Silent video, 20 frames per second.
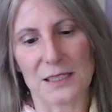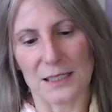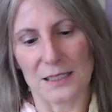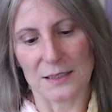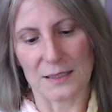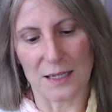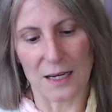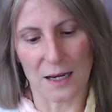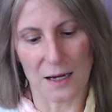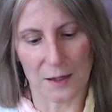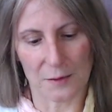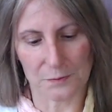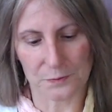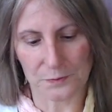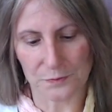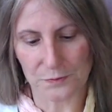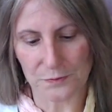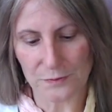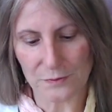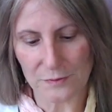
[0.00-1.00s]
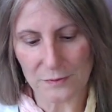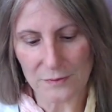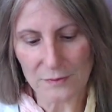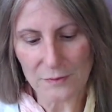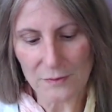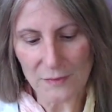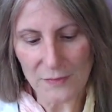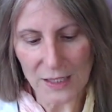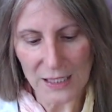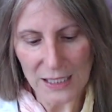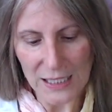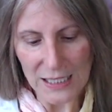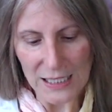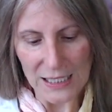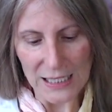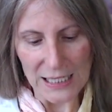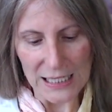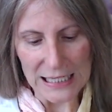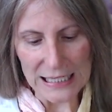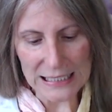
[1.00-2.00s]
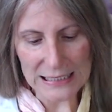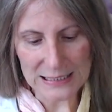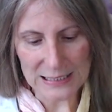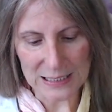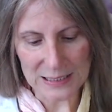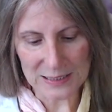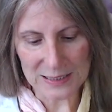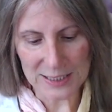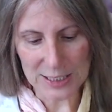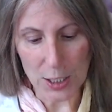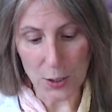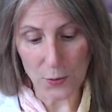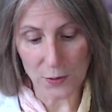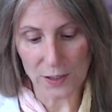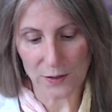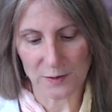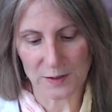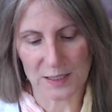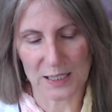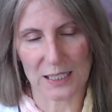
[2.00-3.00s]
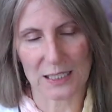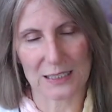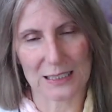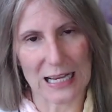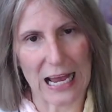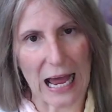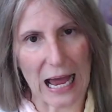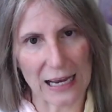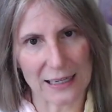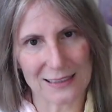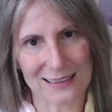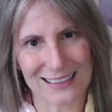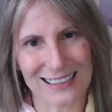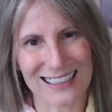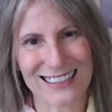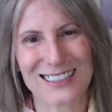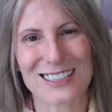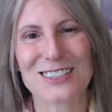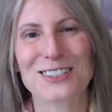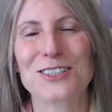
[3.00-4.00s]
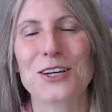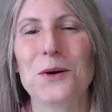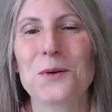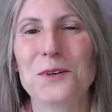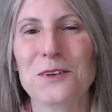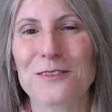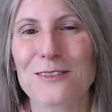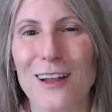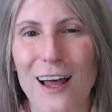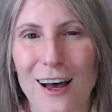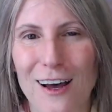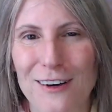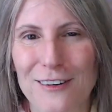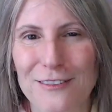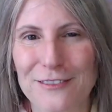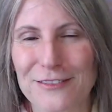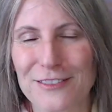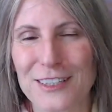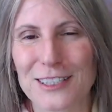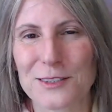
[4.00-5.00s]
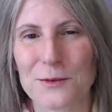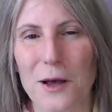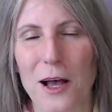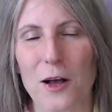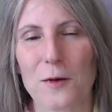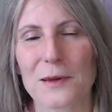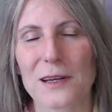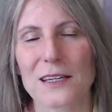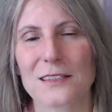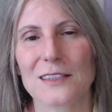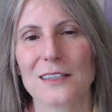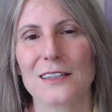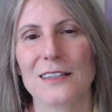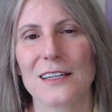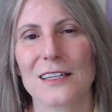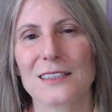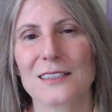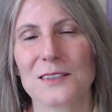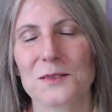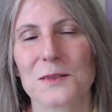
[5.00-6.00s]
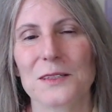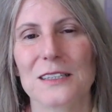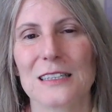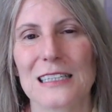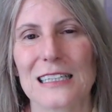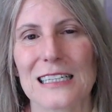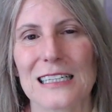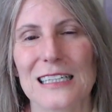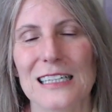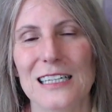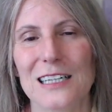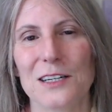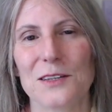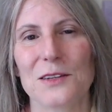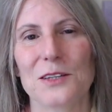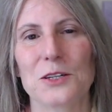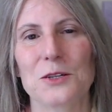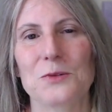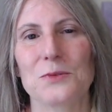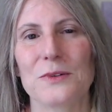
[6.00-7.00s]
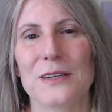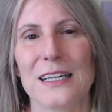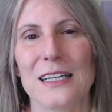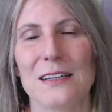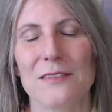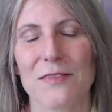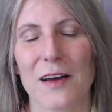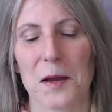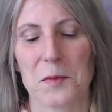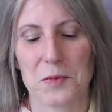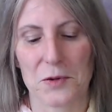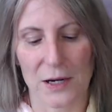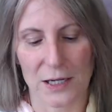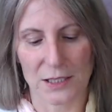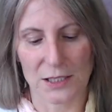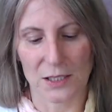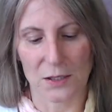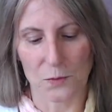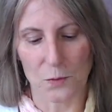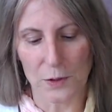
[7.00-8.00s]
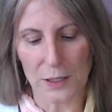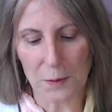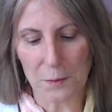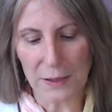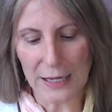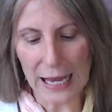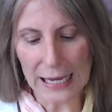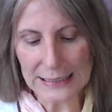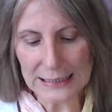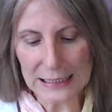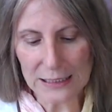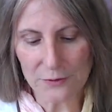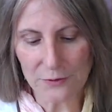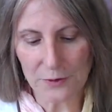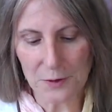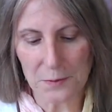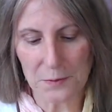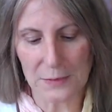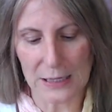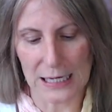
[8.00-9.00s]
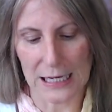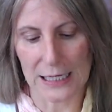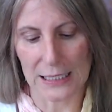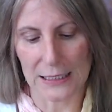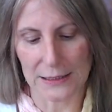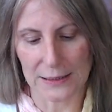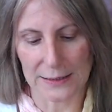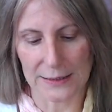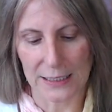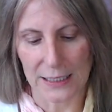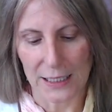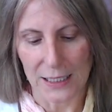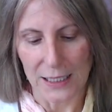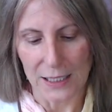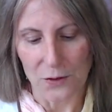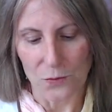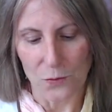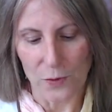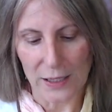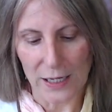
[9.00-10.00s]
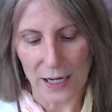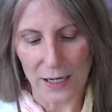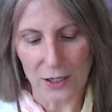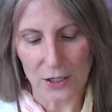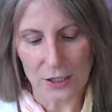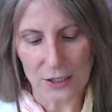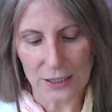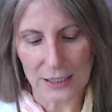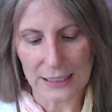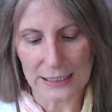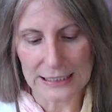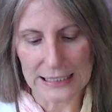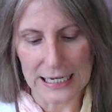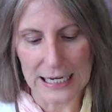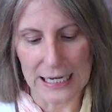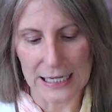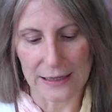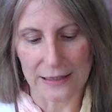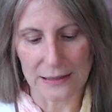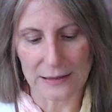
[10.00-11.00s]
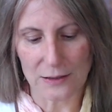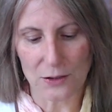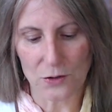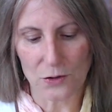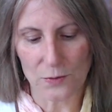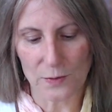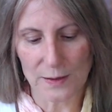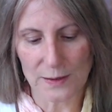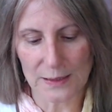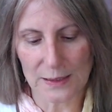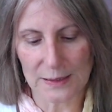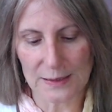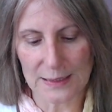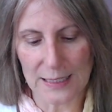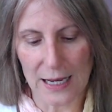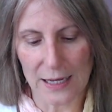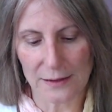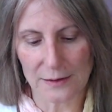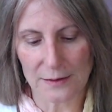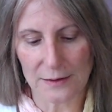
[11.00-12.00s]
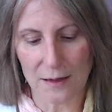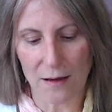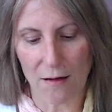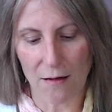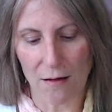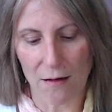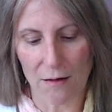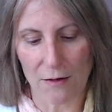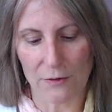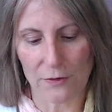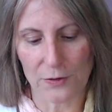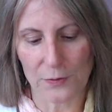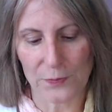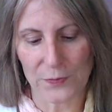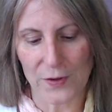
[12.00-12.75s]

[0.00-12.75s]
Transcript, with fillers: is a uh, it's a stone of success it's a stone of love as well because it links with the the green vibration what i'm getting from this when i look at it there's almost a sense of